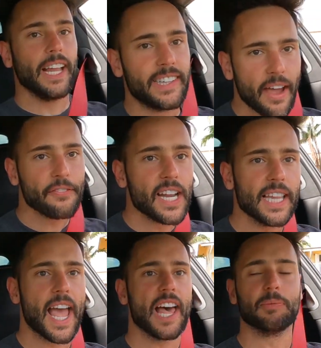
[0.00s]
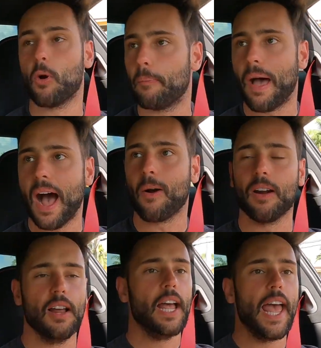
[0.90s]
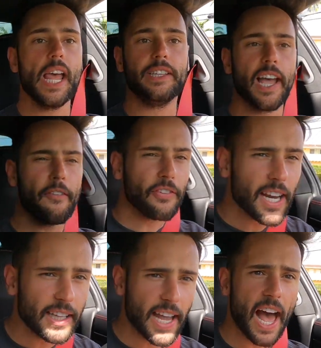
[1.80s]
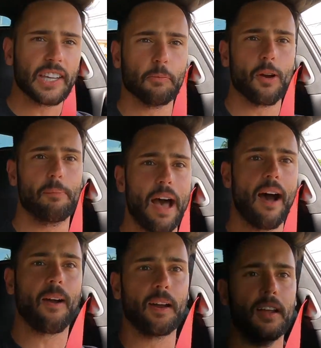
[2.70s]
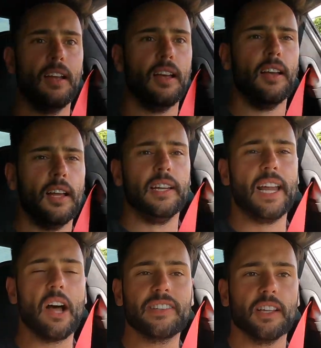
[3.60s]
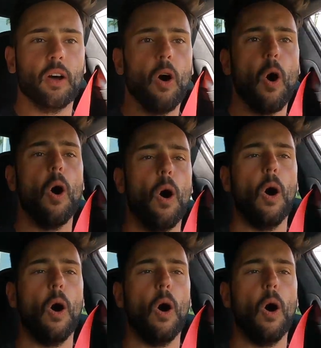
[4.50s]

it definitely has more power. It definitely has more power. Now it's, oh.